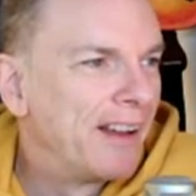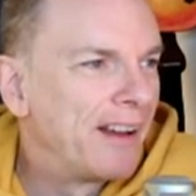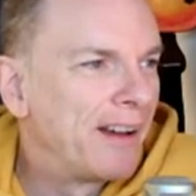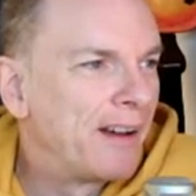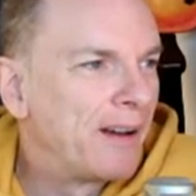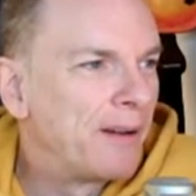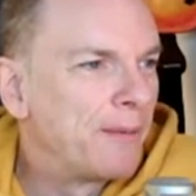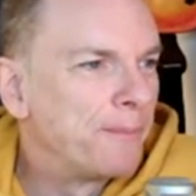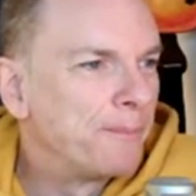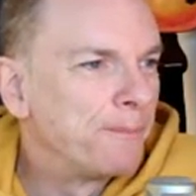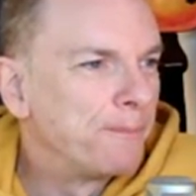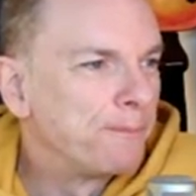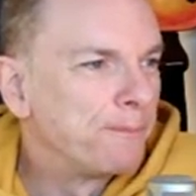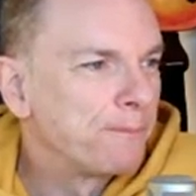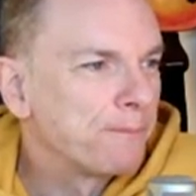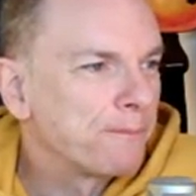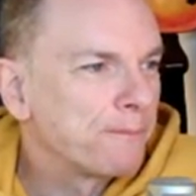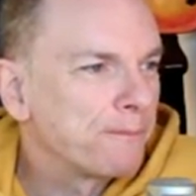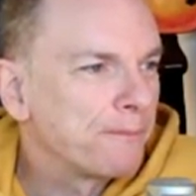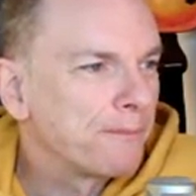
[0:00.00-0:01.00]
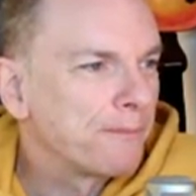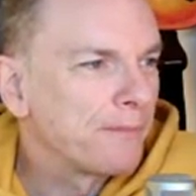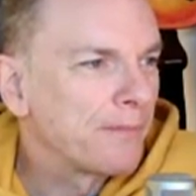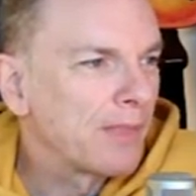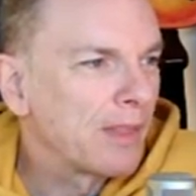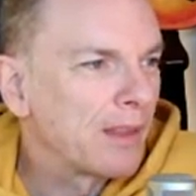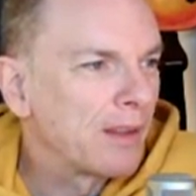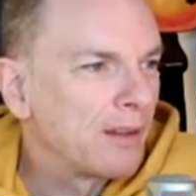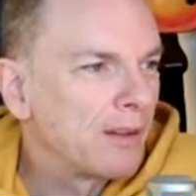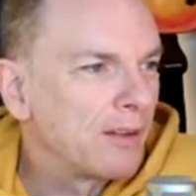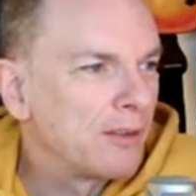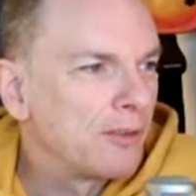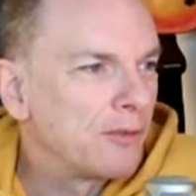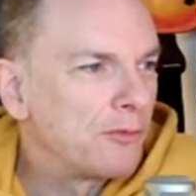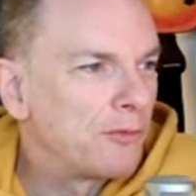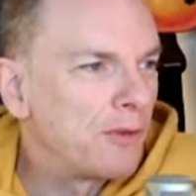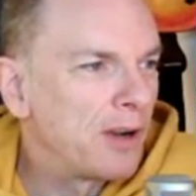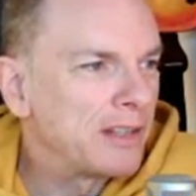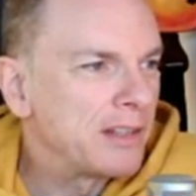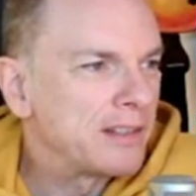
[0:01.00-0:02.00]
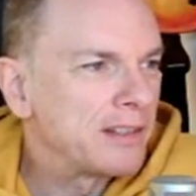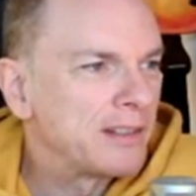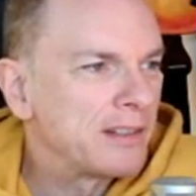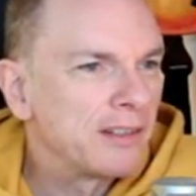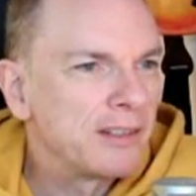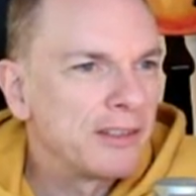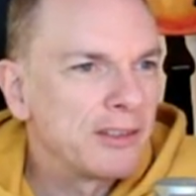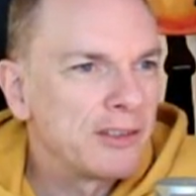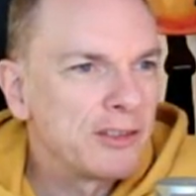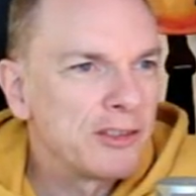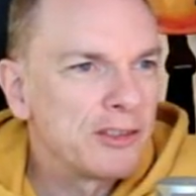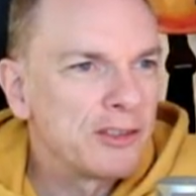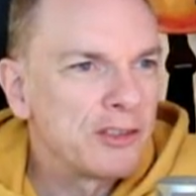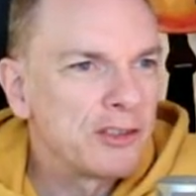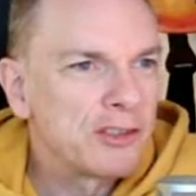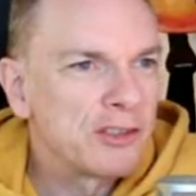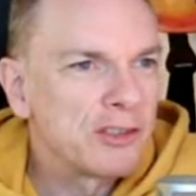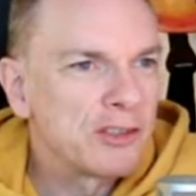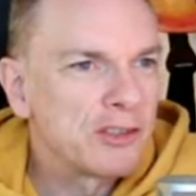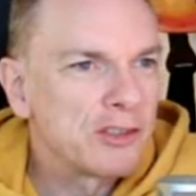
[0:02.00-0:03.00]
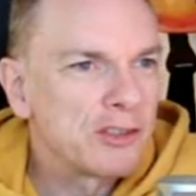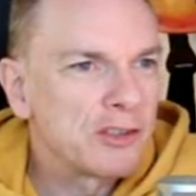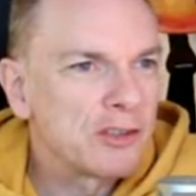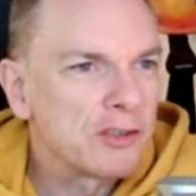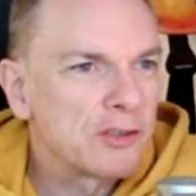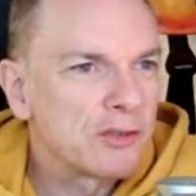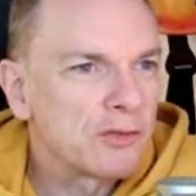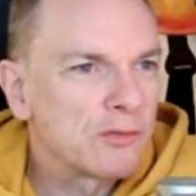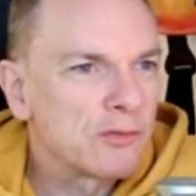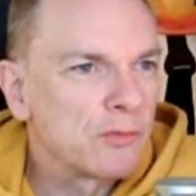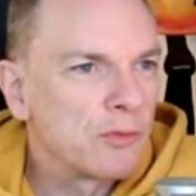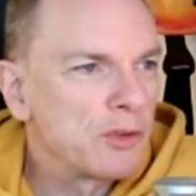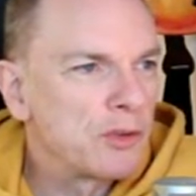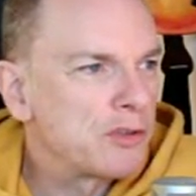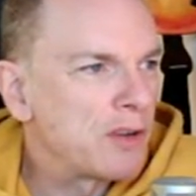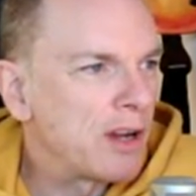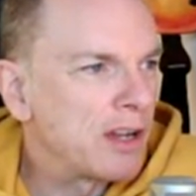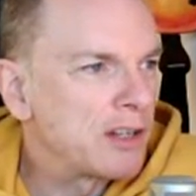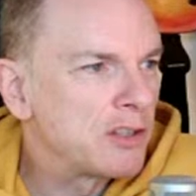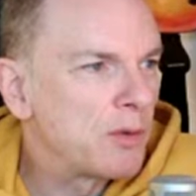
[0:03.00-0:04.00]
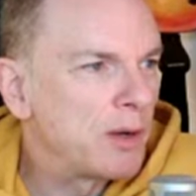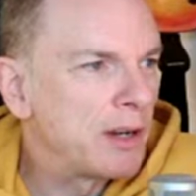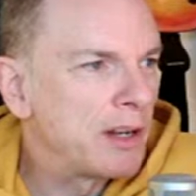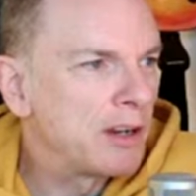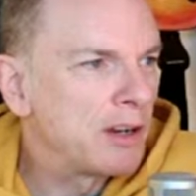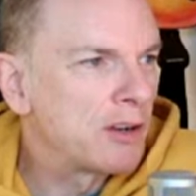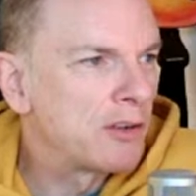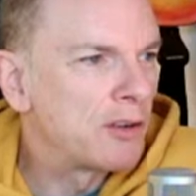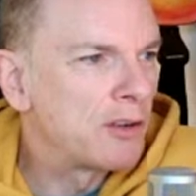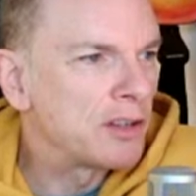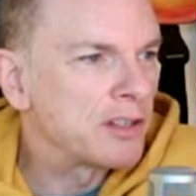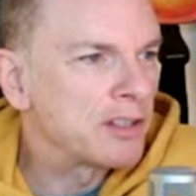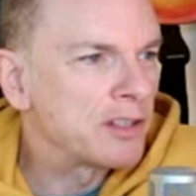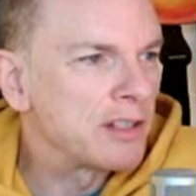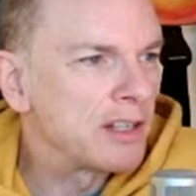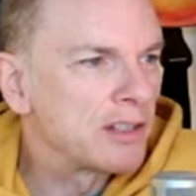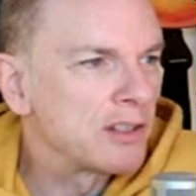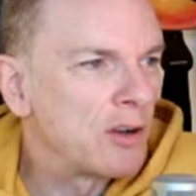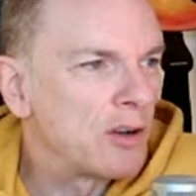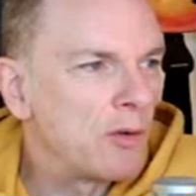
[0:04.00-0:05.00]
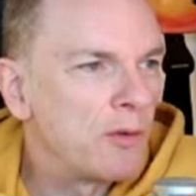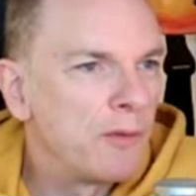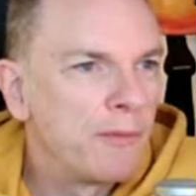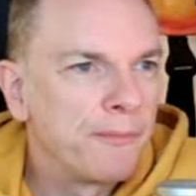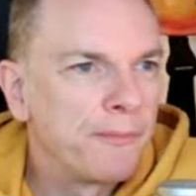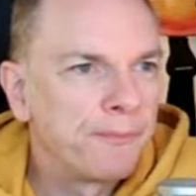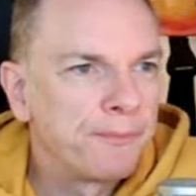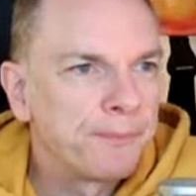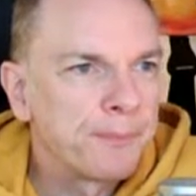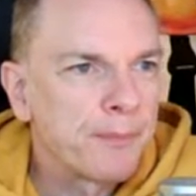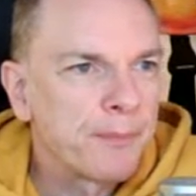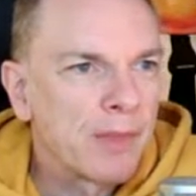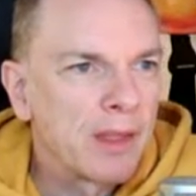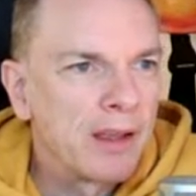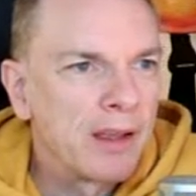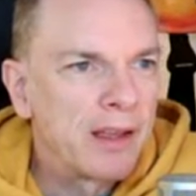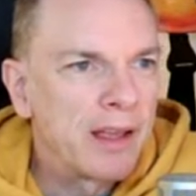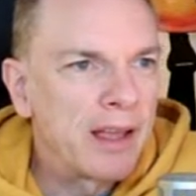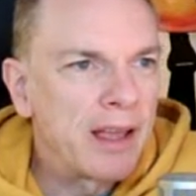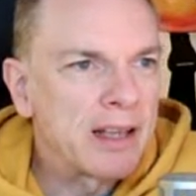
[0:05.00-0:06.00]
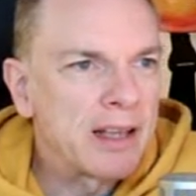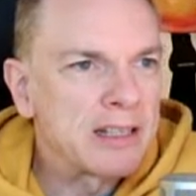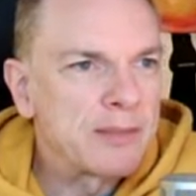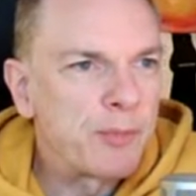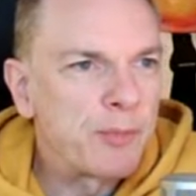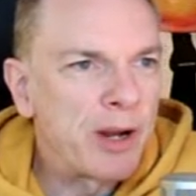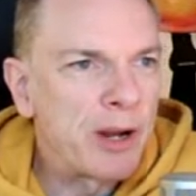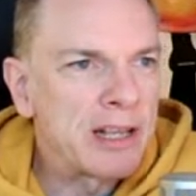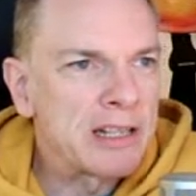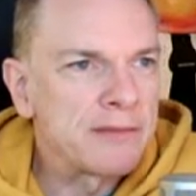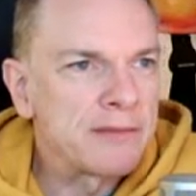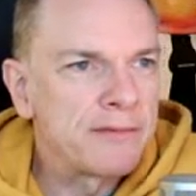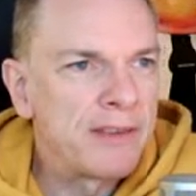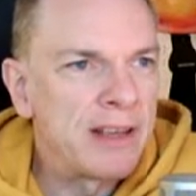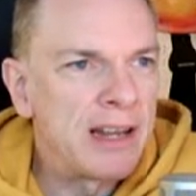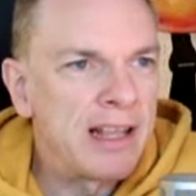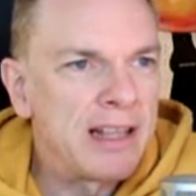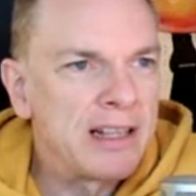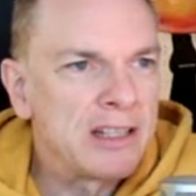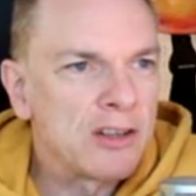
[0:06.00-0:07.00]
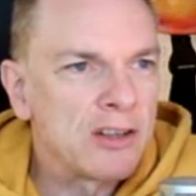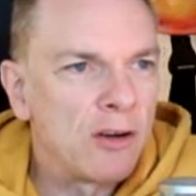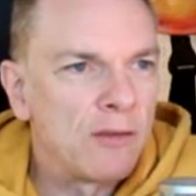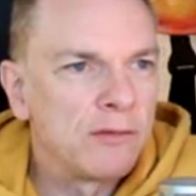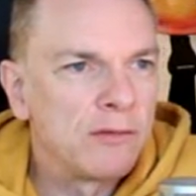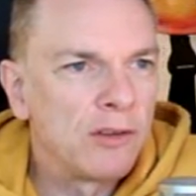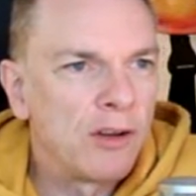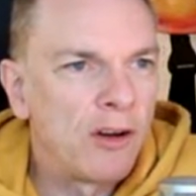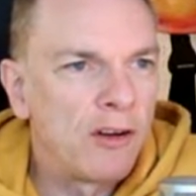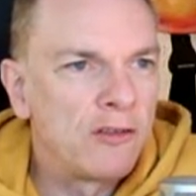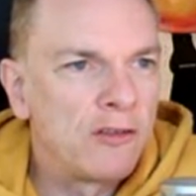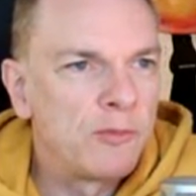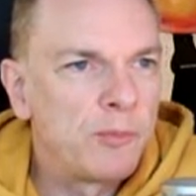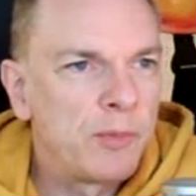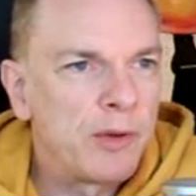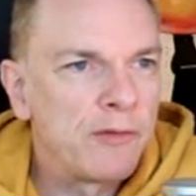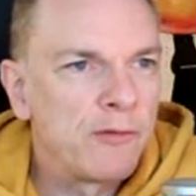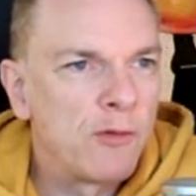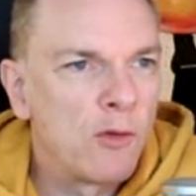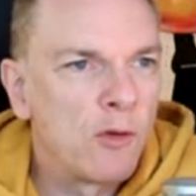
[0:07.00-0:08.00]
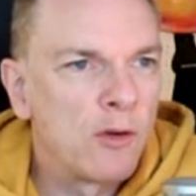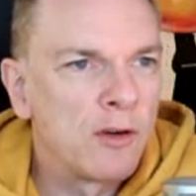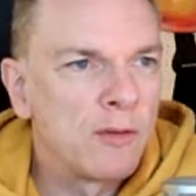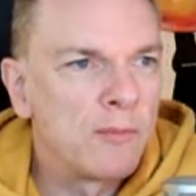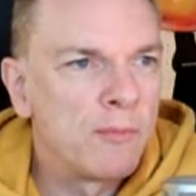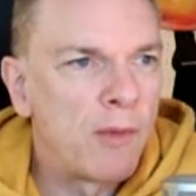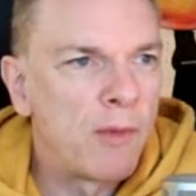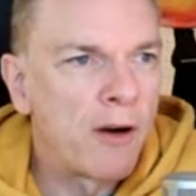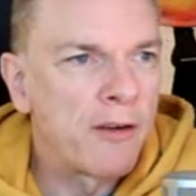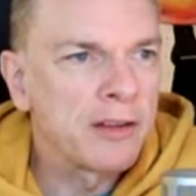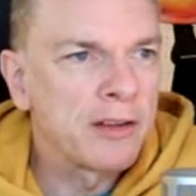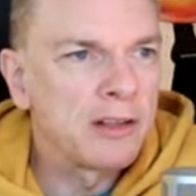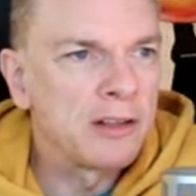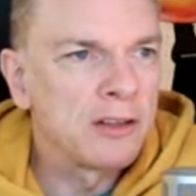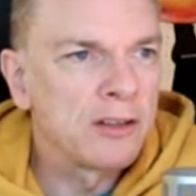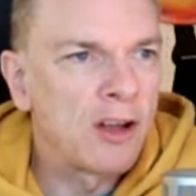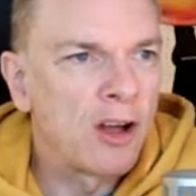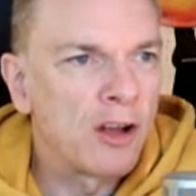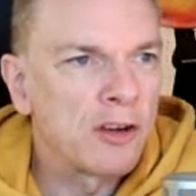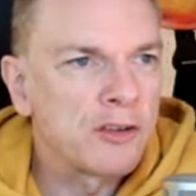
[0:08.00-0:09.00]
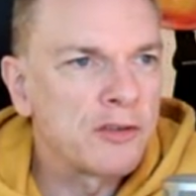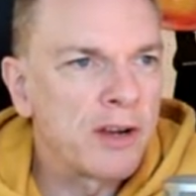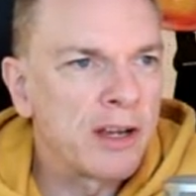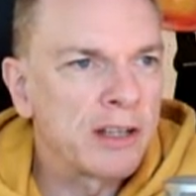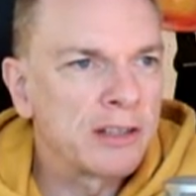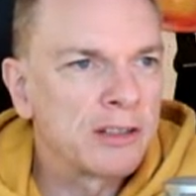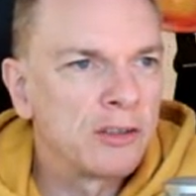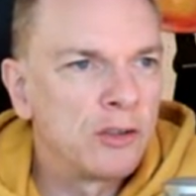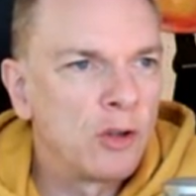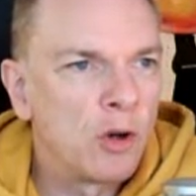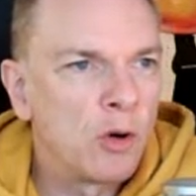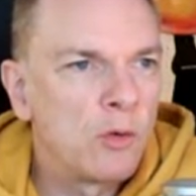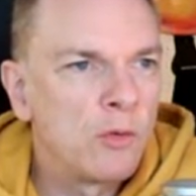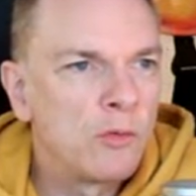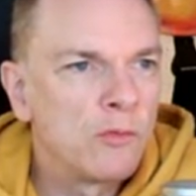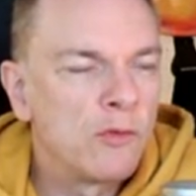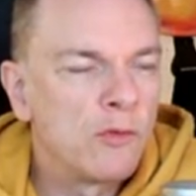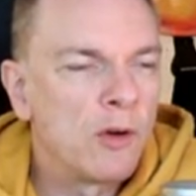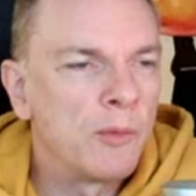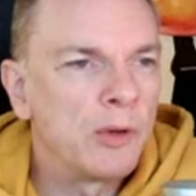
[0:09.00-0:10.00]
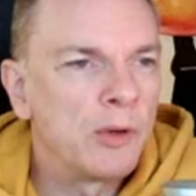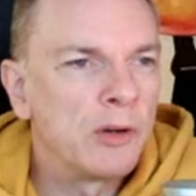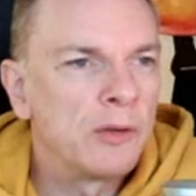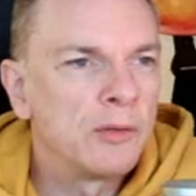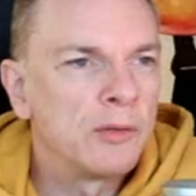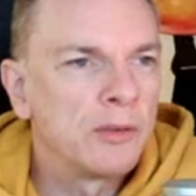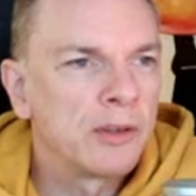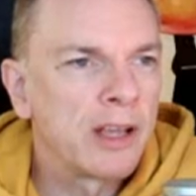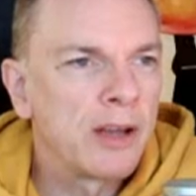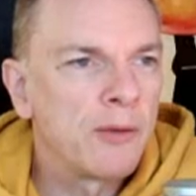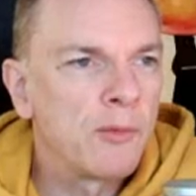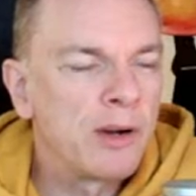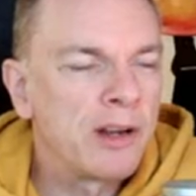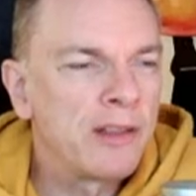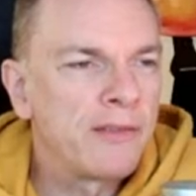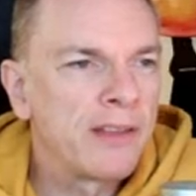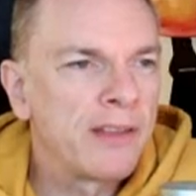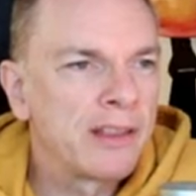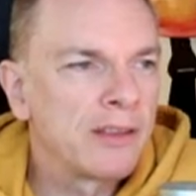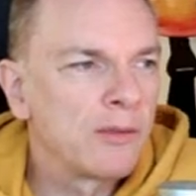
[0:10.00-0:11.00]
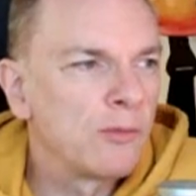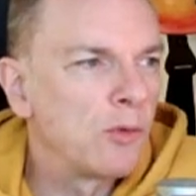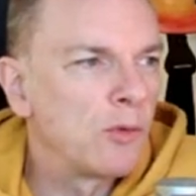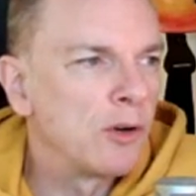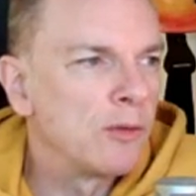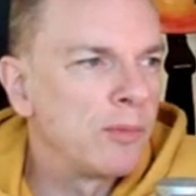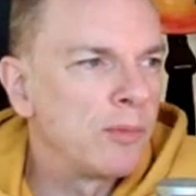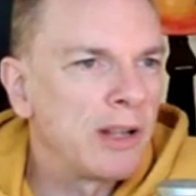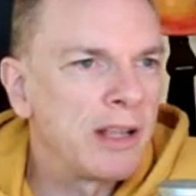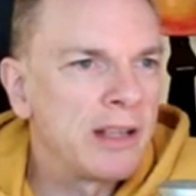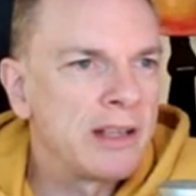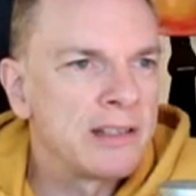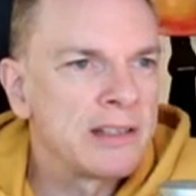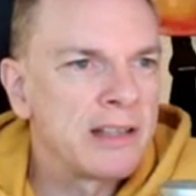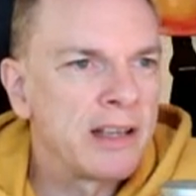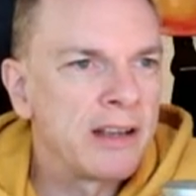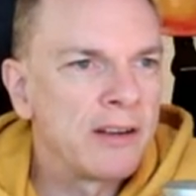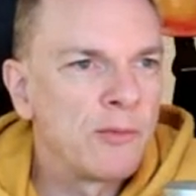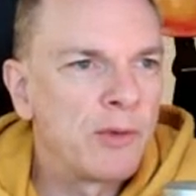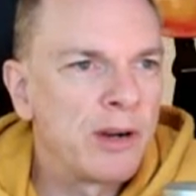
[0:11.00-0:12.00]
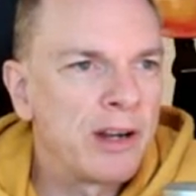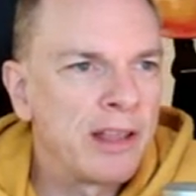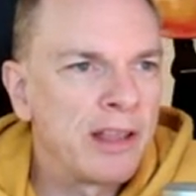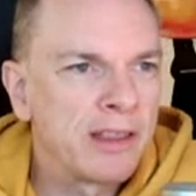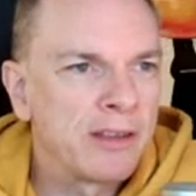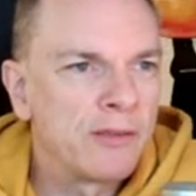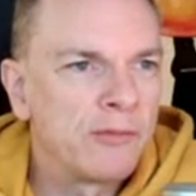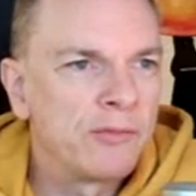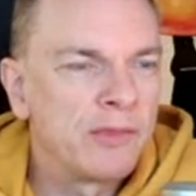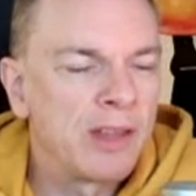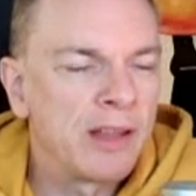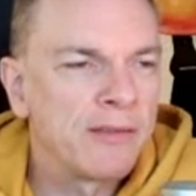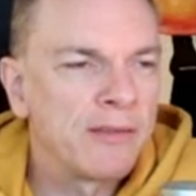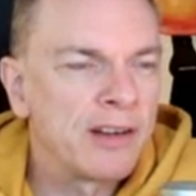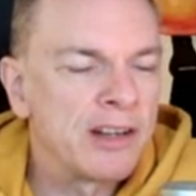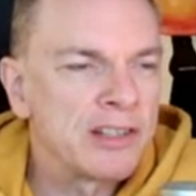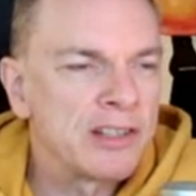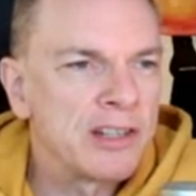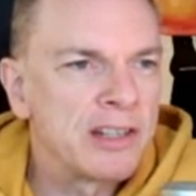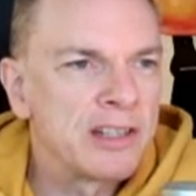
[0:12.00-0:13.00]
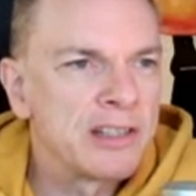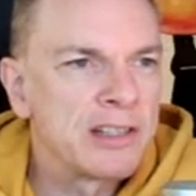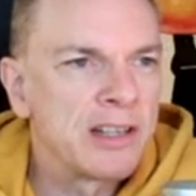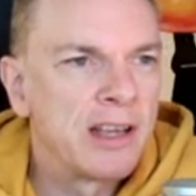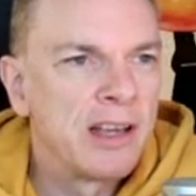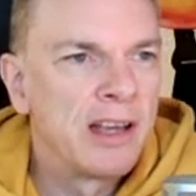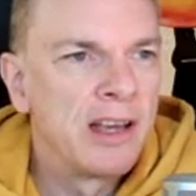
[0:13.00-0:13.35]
Um, right. We try 20 across. Let's go. Express feelings of love before marital contract. No Romeo. Okay, where do you think the wordplay is here, and where do you think the definition is?